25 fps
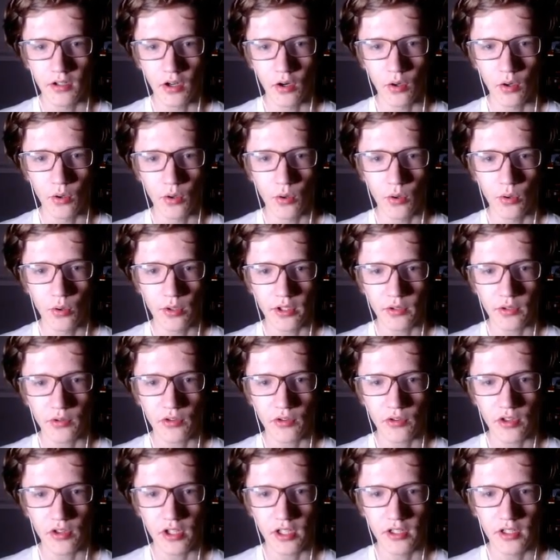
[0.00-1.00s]
oh,
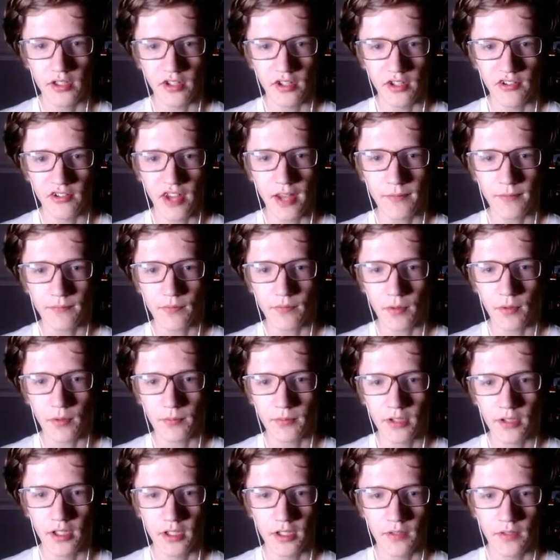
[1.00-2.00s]
here's the the tape
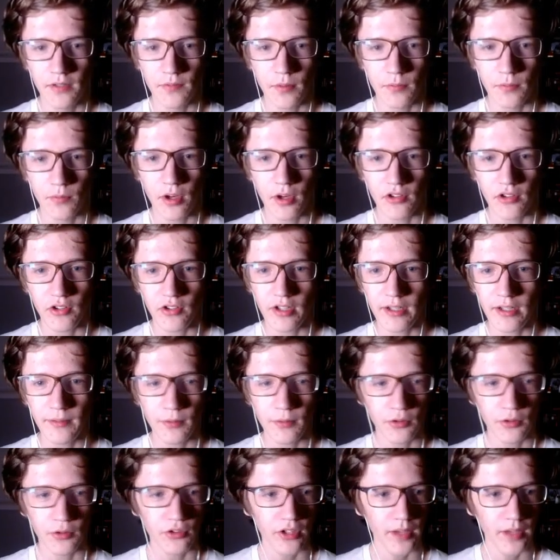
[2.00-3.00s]
from the from Resident
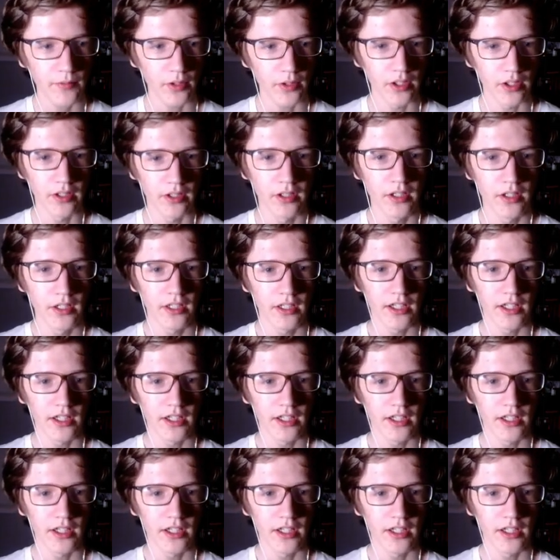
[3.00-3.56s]
Evil 7